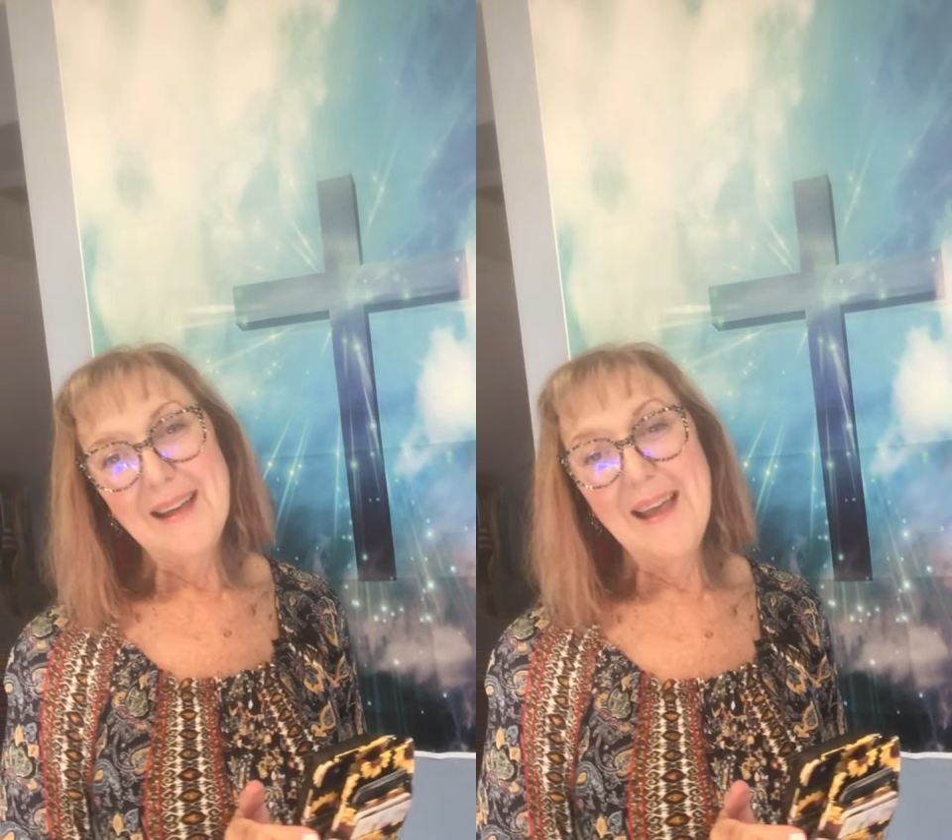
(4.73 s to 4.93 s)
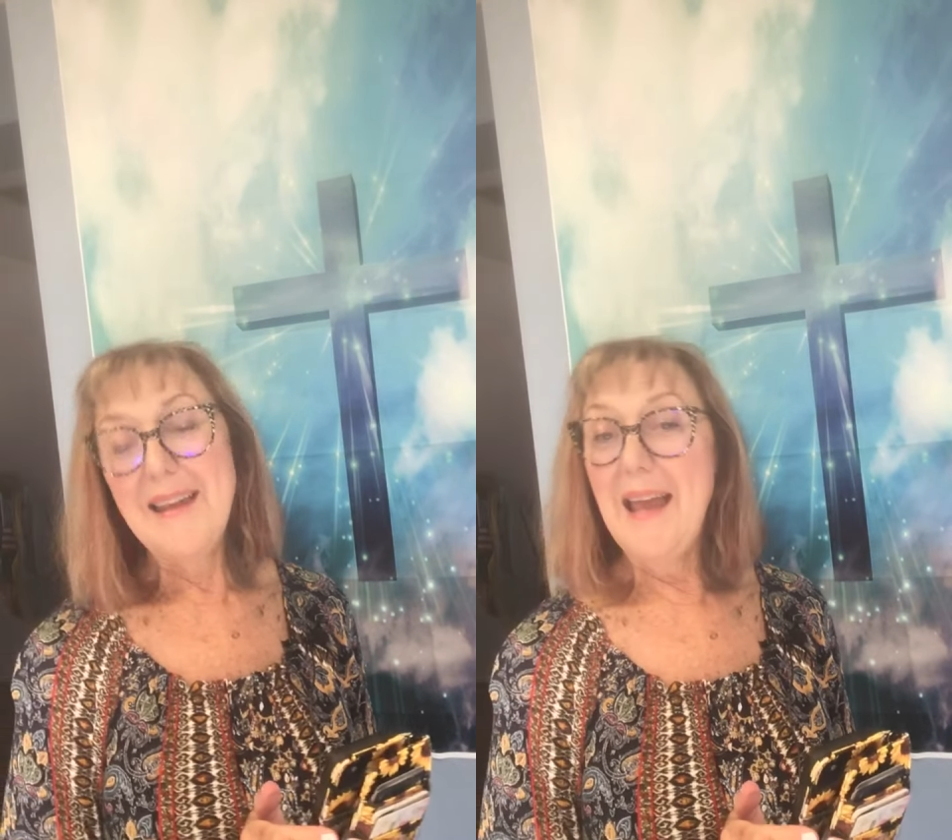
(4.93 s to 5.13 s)

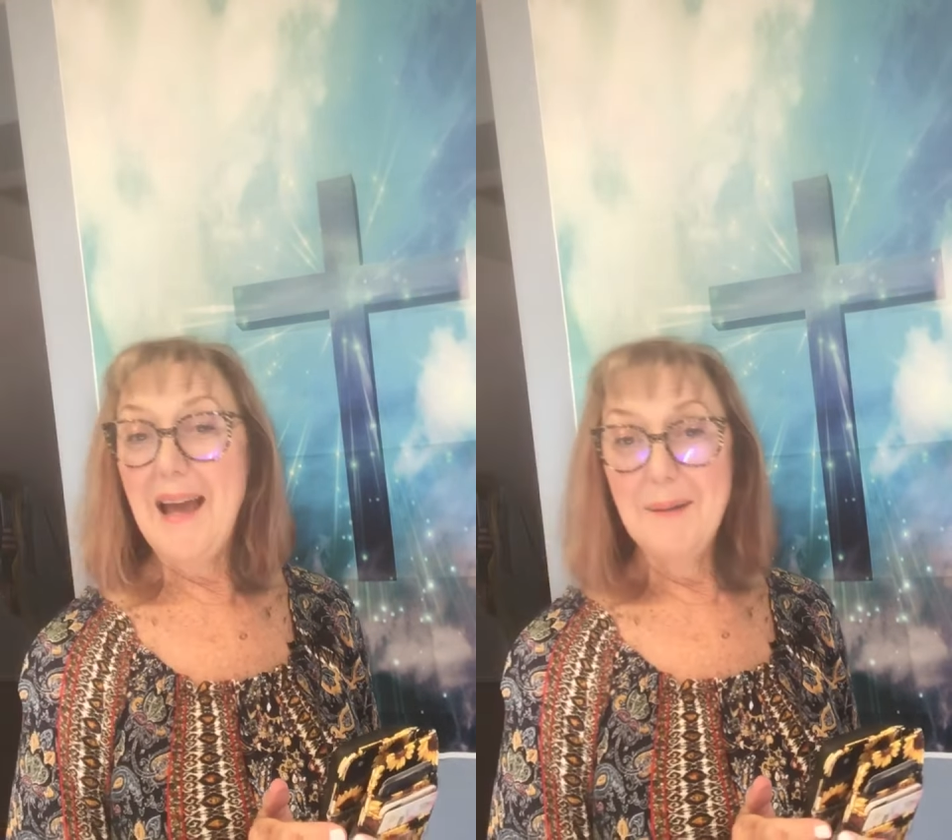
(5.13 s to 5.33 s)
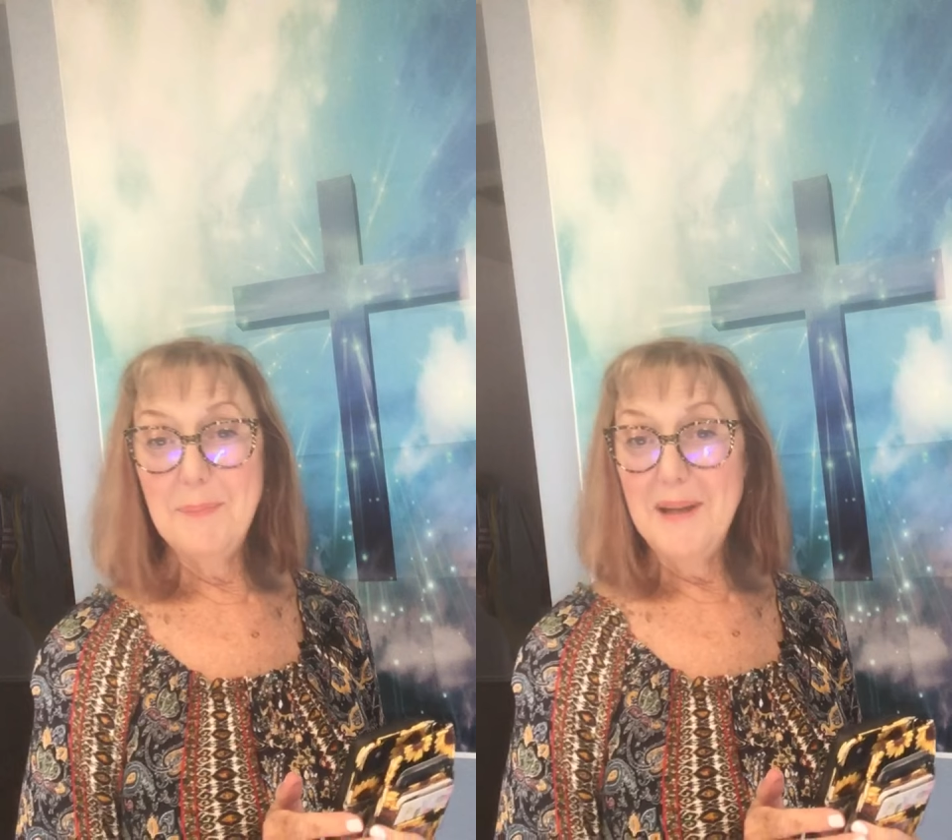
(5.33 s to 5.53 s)
And
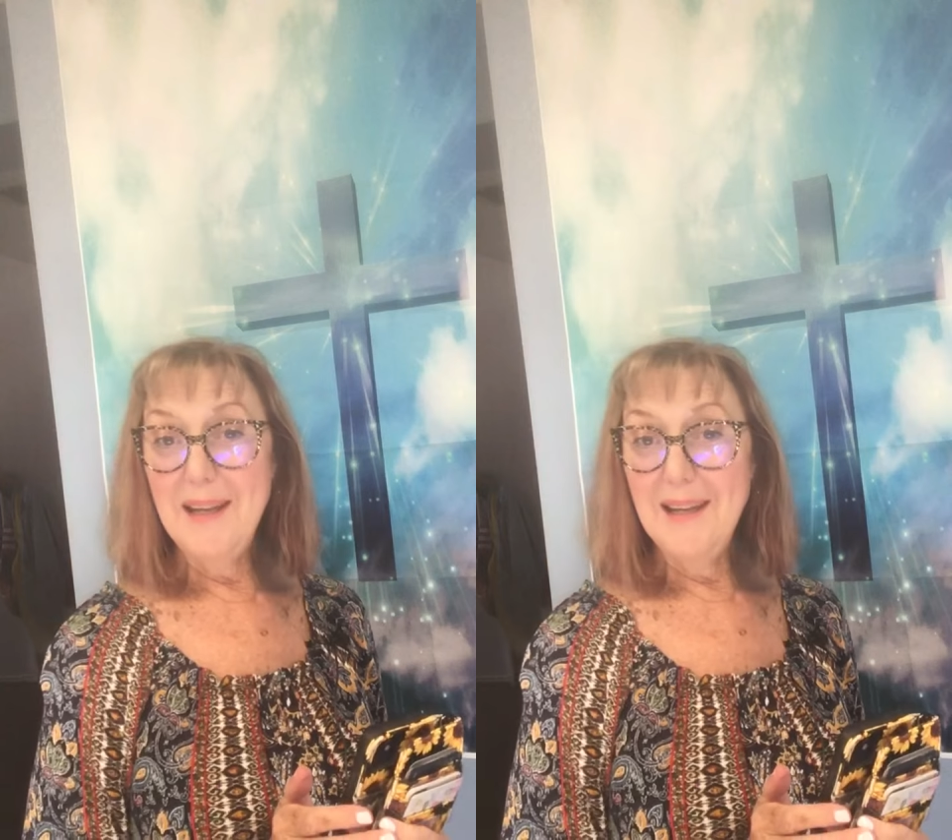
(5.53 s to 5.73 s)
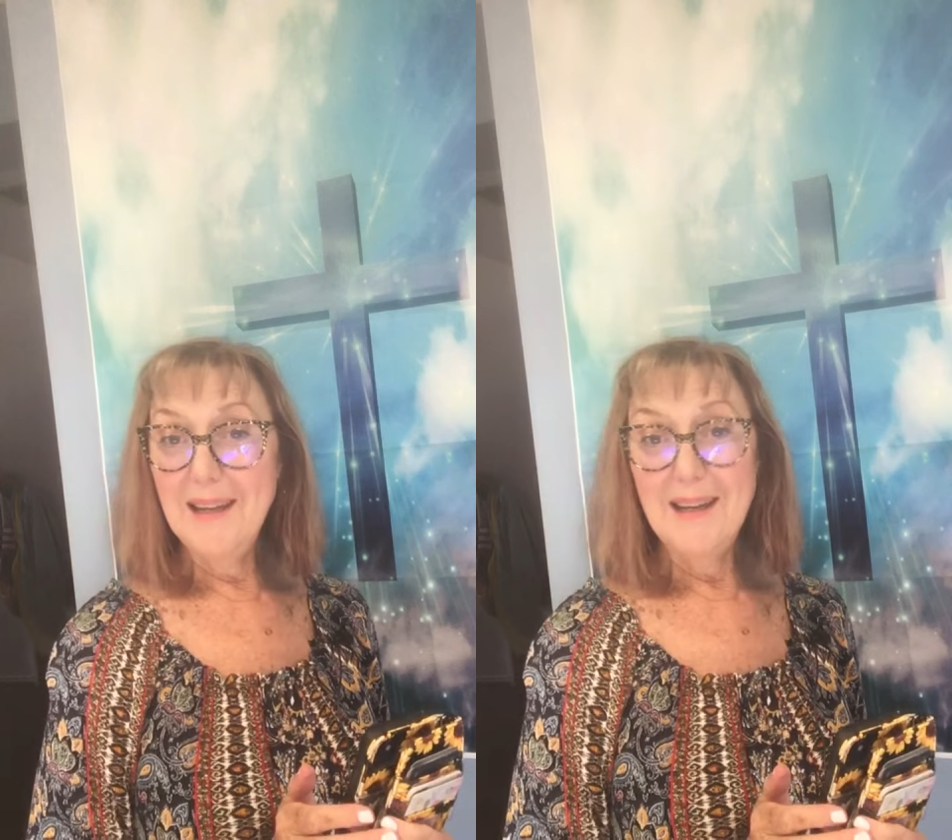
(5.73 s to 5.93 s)

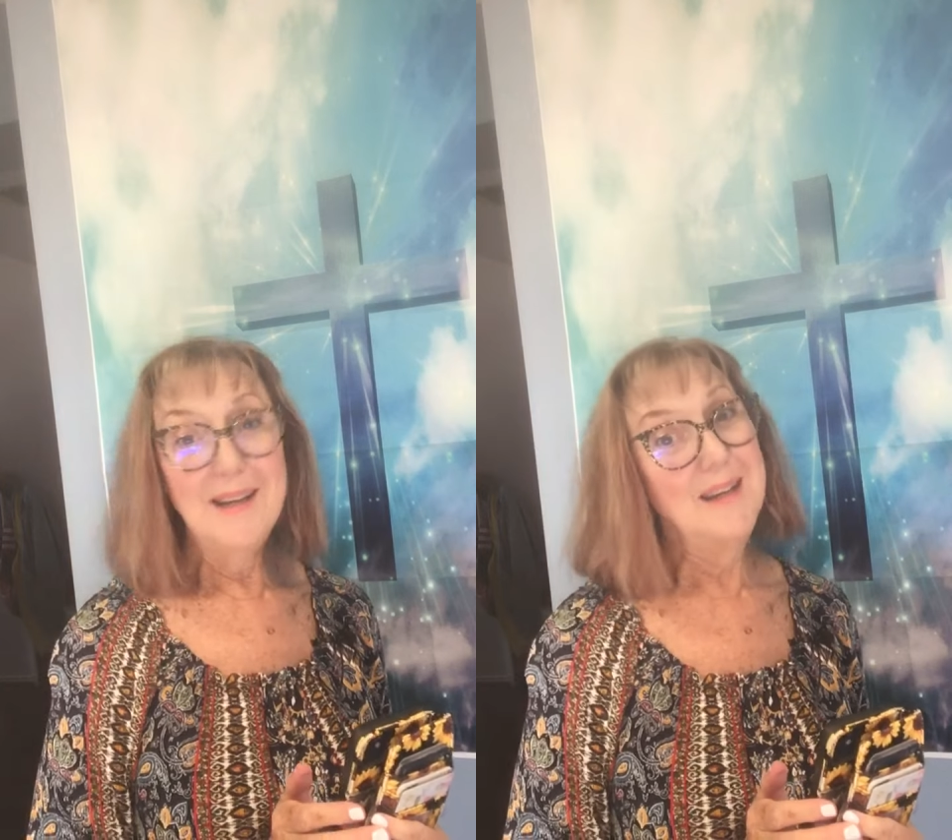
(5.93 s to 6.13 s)
happy